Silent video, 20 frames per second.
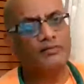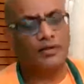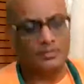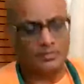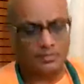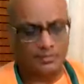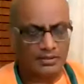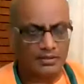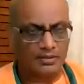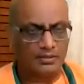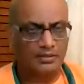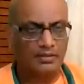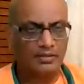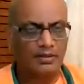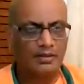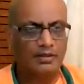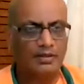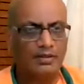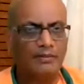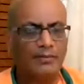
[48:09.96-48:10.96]
the hospital.
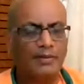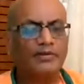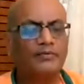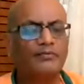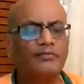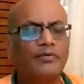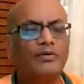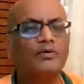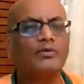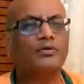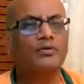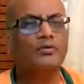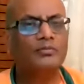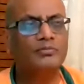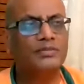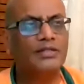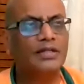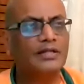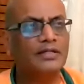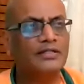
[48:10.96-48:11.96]
But for
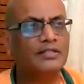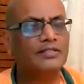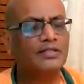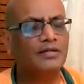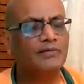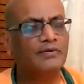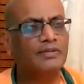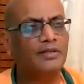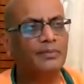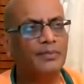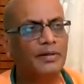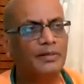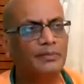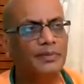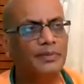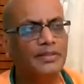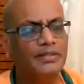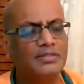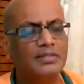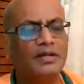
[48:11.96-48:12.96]
whom they're serving the
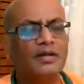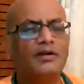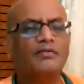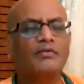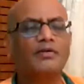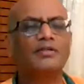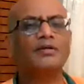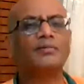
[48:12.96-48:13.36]
purpose? For